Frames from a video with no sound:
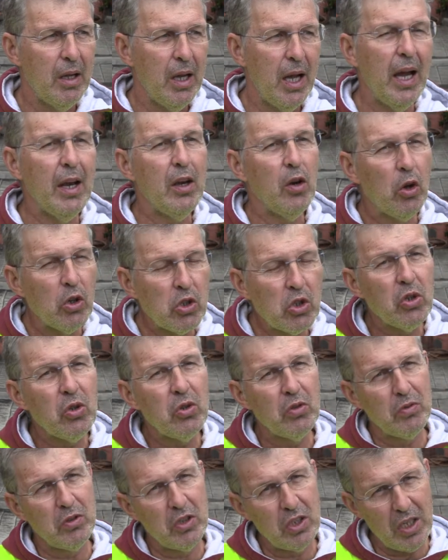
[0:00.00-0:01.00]
And also
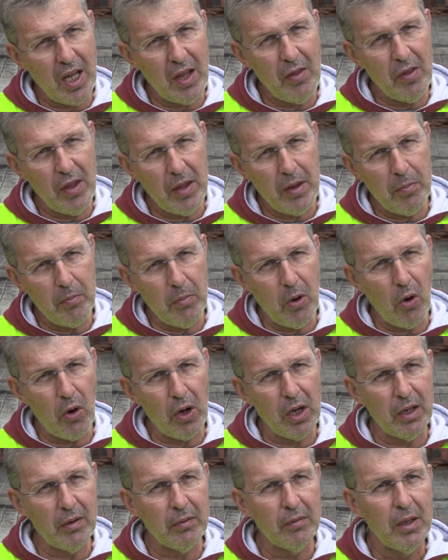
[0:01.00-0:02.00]
on Sunday
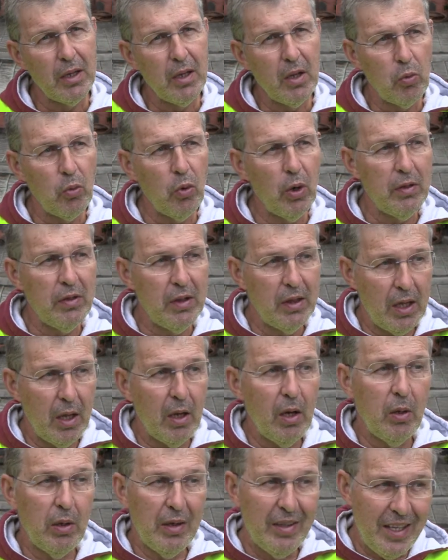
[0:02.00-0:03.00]
morning, when
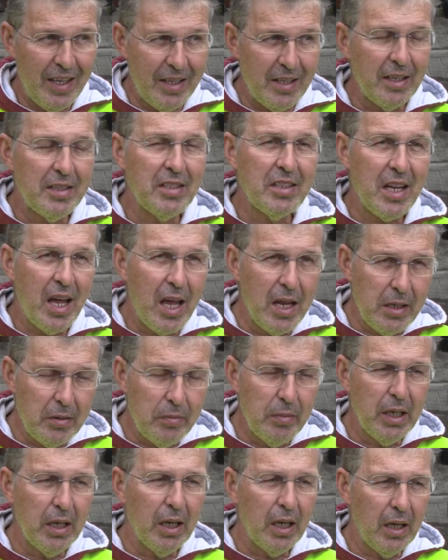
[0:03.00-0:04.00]
the
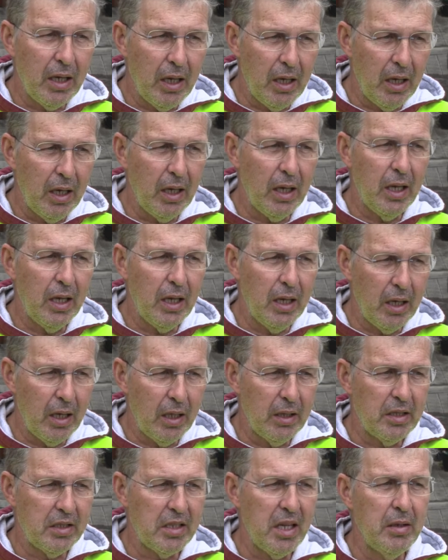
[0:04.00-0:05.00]
seismic, uh, eh,
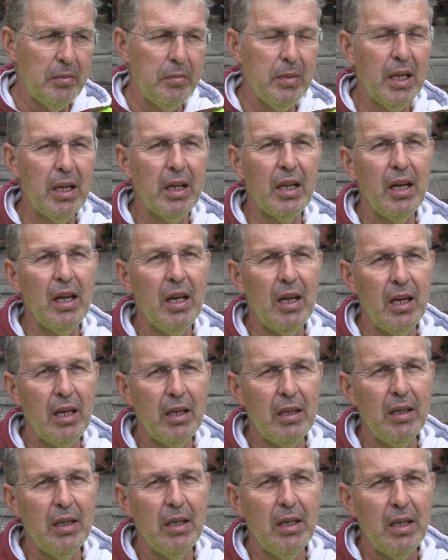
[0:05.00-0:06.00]
seismic uh,
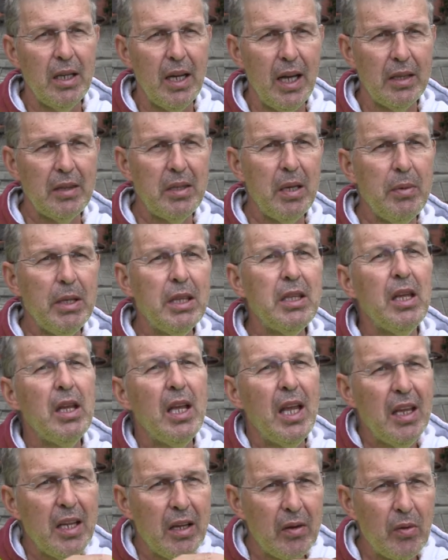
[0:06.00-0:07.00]
activity
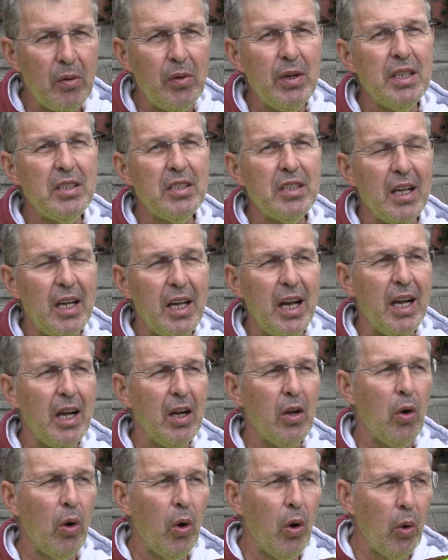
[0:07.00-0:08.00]
increased
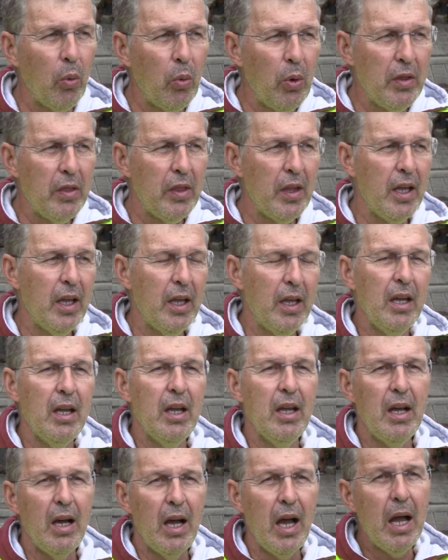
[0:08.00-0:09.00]
and always the
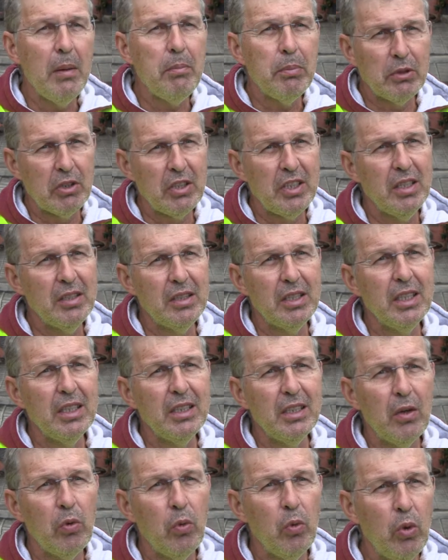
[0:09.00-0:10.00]
hypocenter
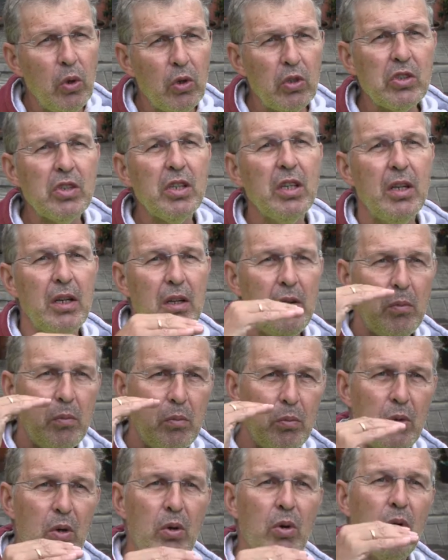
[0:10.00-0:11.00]
was
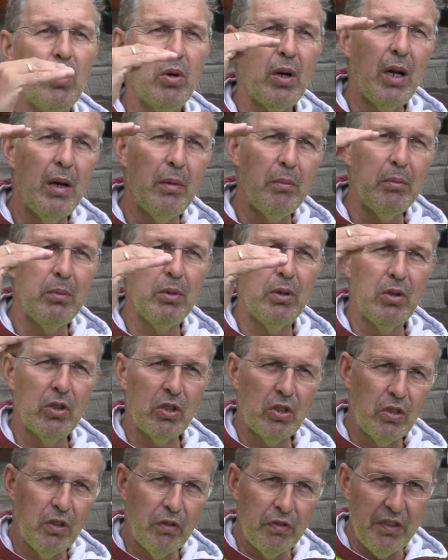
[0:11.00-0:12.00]
more and more
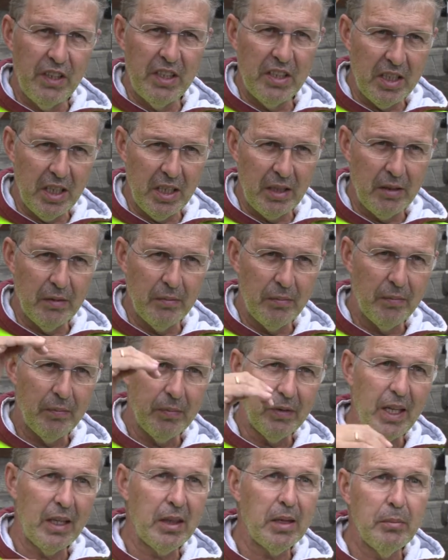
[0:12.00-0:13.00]
superficial.
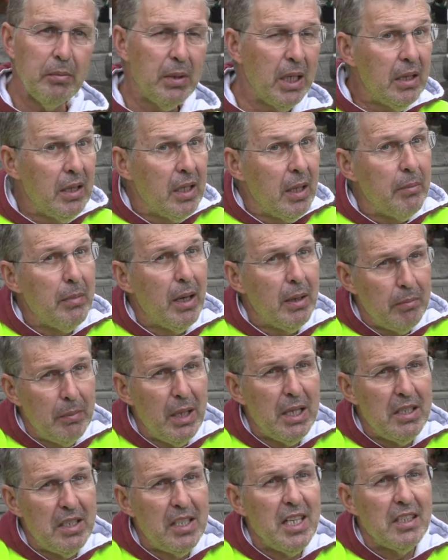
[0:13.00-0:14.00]
That means the magma
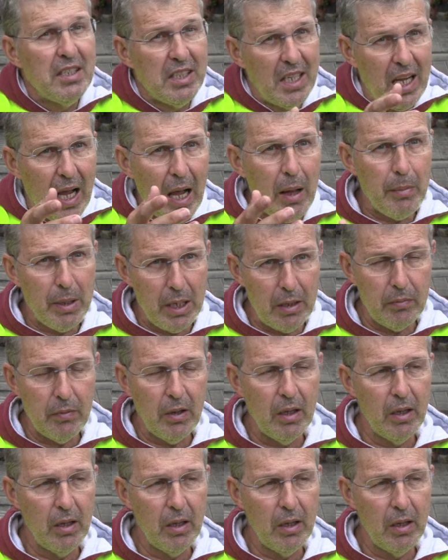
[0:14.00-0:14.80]
is just coming.